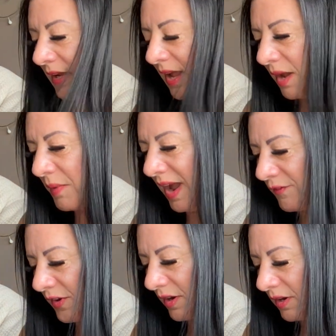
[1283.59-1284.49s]

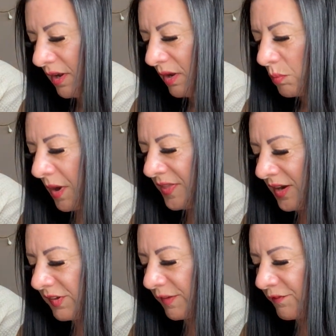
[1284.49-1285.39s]
However, when
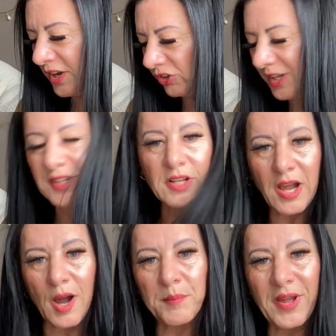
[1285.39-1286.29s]
there's a fish in the cup,